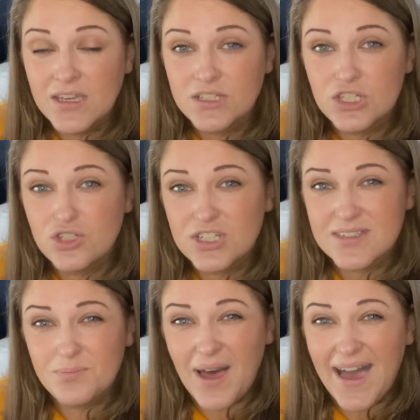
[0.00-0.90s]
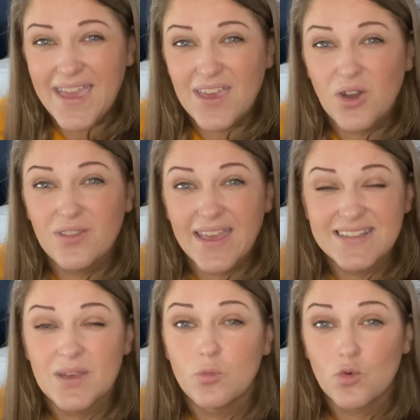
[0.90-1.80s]
to just buy like
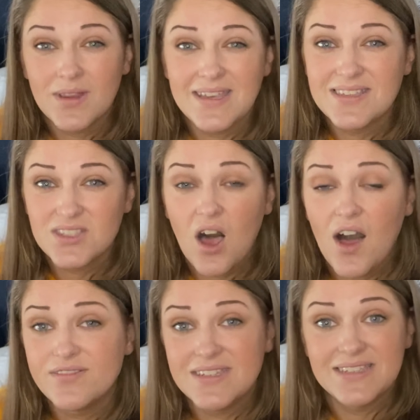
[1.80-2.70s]
some really soft,